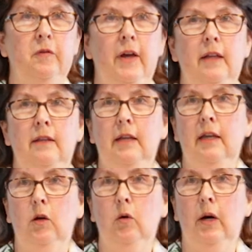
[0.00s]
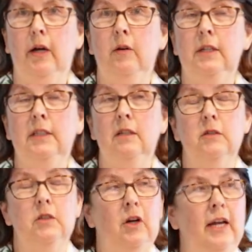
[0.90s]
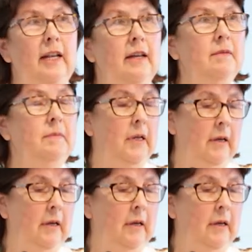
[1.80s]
we've had the inquiries in Australia.